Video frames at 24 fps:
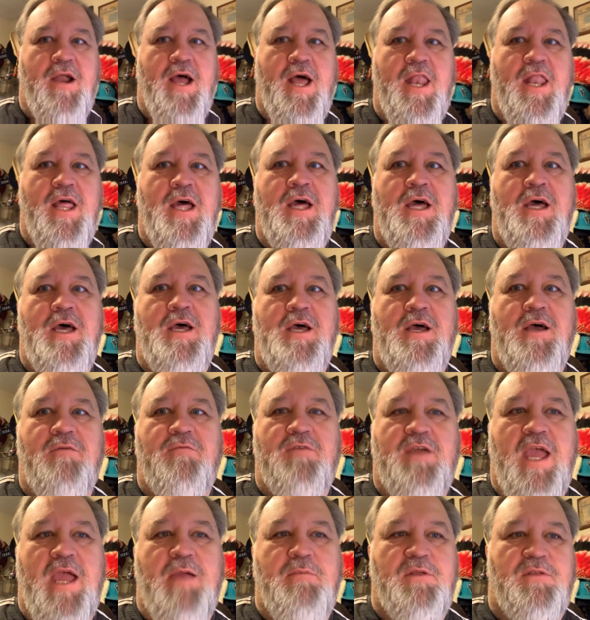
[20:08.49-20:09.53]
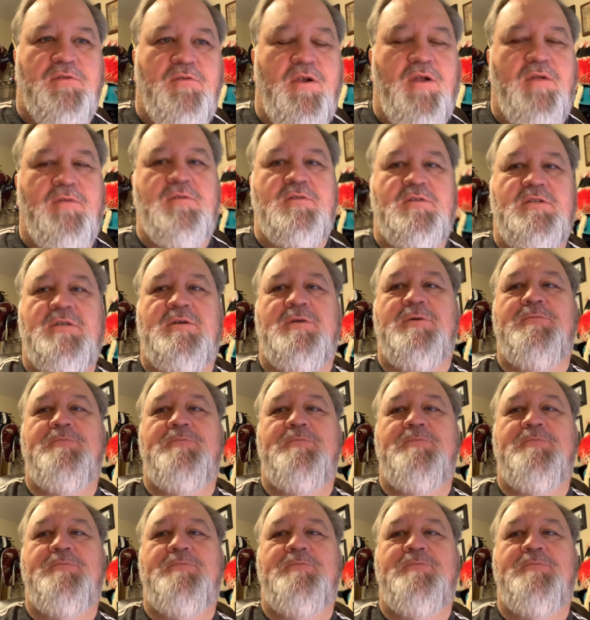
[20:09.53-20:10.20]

I love Game of Thrones.